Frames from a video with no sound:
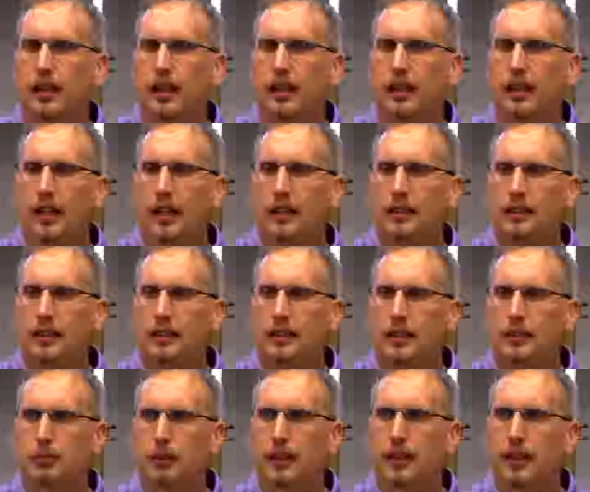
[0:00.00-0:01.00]
And just
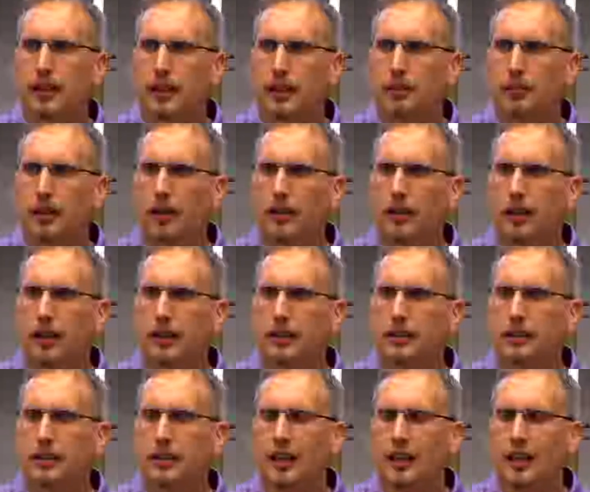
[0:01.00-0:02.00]
as we think about
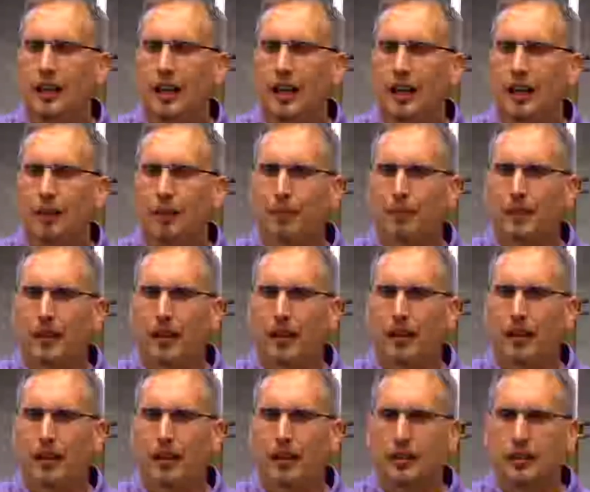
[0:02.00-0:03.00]
this,
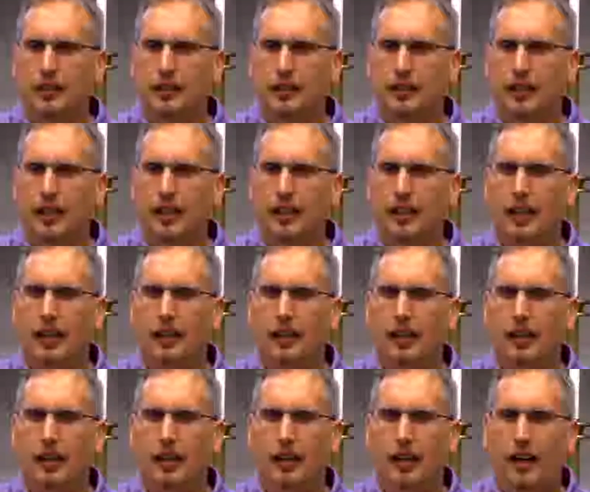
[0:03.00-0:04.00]
I'll just say
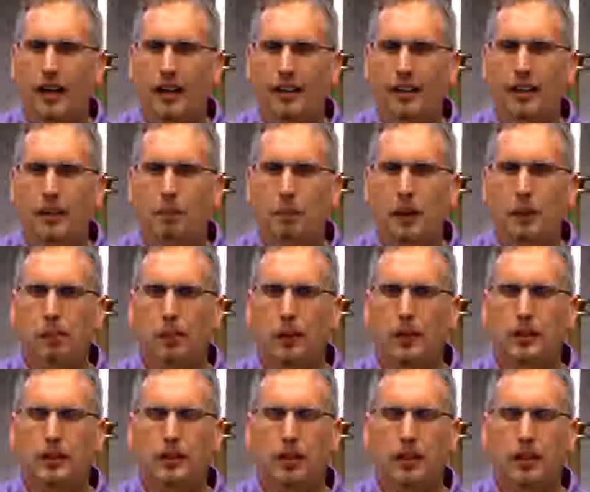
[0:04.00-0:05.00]
that I think people
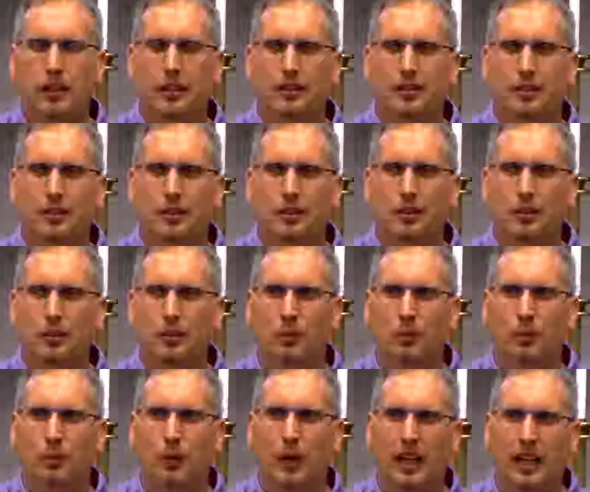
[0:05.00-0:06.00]
are starting to
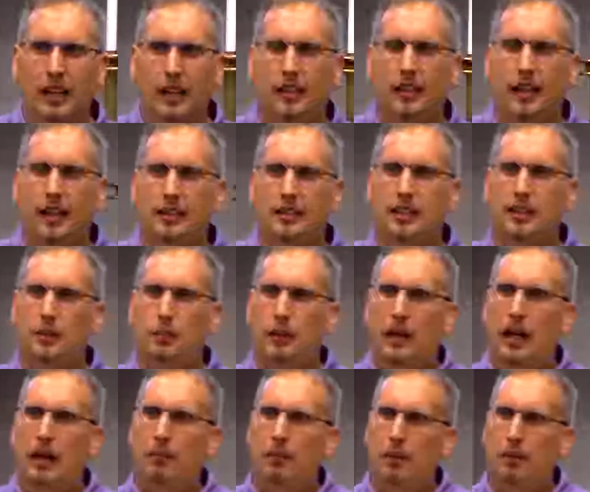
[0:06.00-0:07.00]
recognize this
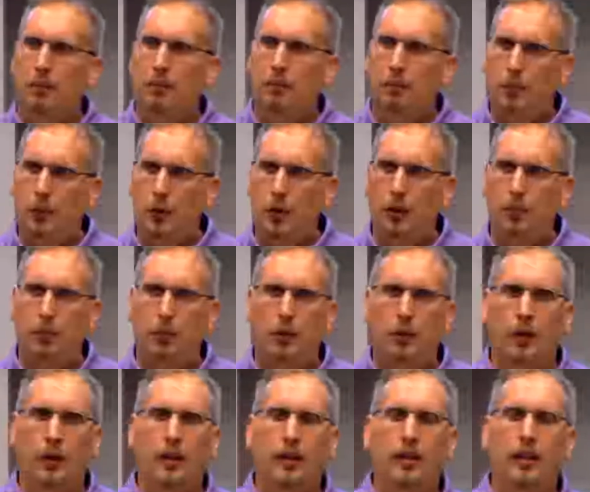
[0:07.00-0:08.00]
problem more and
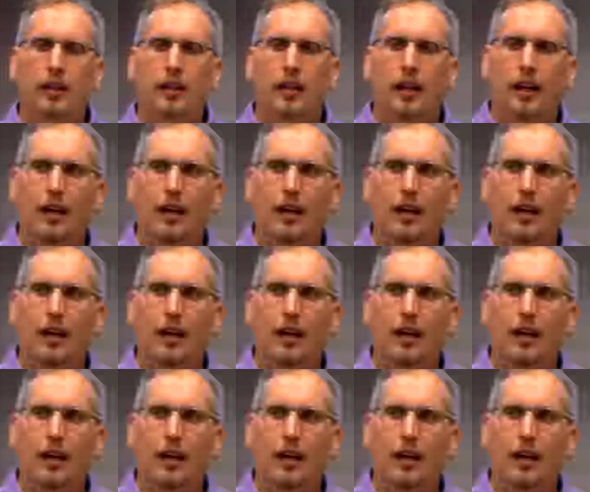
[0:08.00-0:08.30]
more.